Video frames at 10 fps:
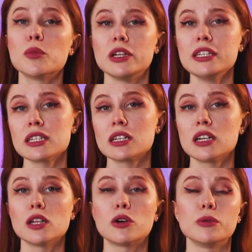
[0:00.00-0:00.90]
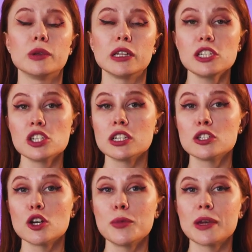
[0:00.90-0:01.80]
political or religional
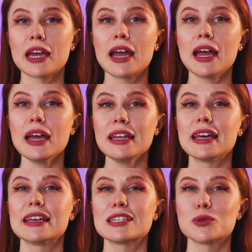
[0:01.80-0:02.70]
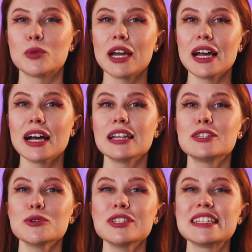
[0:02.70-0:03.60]
topic, and as well to